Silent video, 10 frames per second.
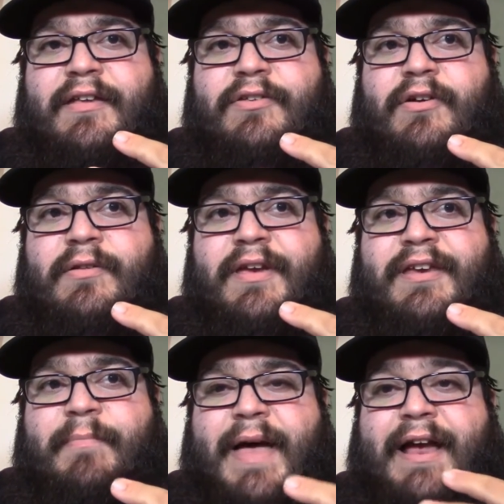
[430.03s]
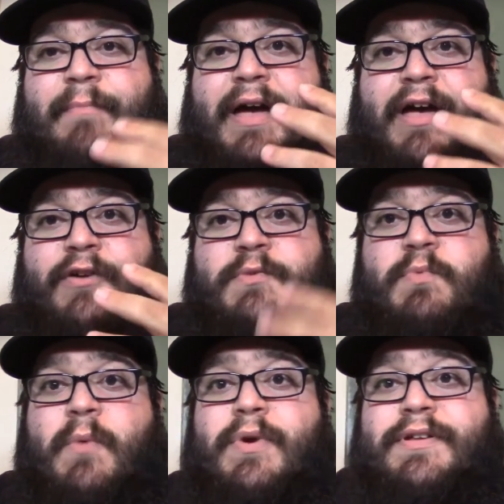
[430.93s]
you know, in the back of my
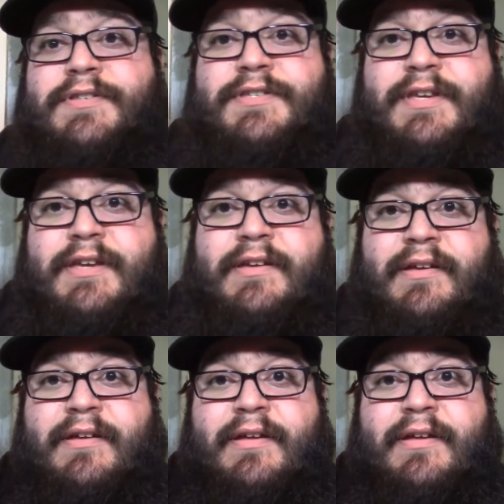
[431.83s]
house where we can see